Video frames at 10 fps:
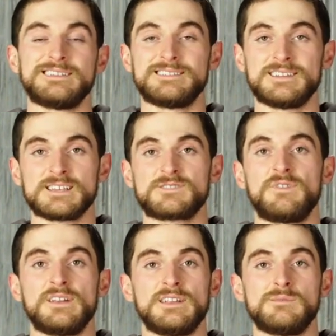it does
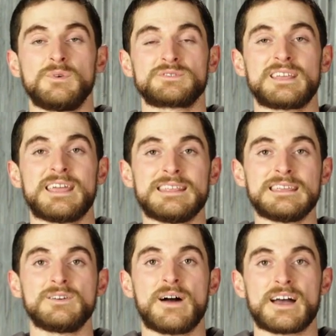fit into most
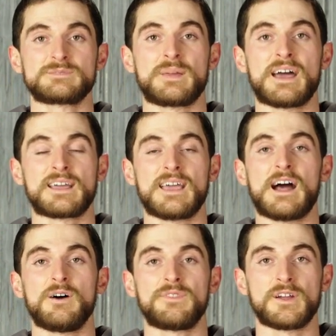any glass pack
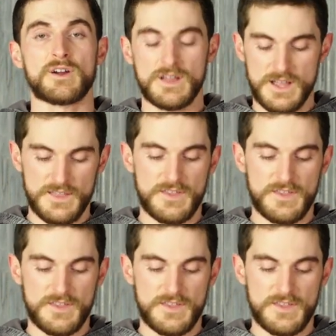out there